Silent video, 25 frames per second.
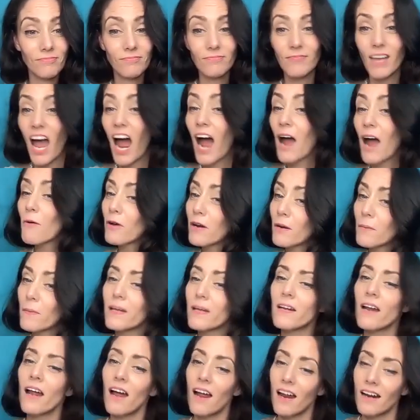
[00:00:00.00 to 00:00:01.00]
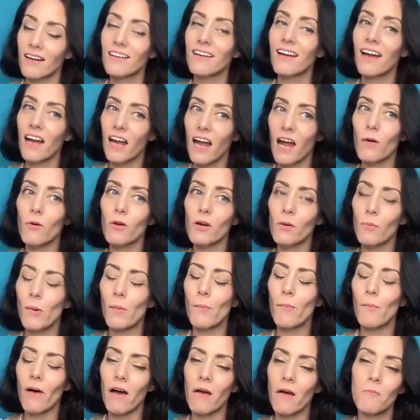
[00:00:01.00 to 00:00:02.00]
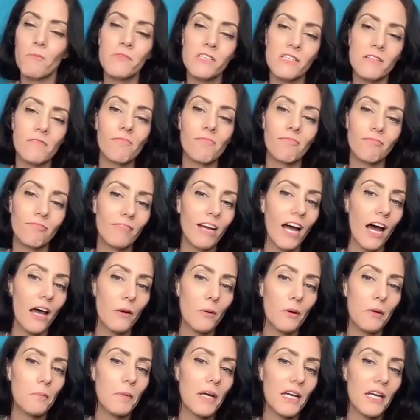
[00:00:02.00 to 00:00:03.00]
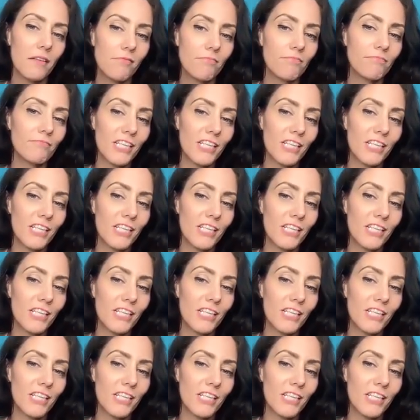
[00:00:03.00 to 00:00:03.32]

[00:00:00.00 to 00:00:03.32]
for you. I would have been I would have been bummed, gotta admit.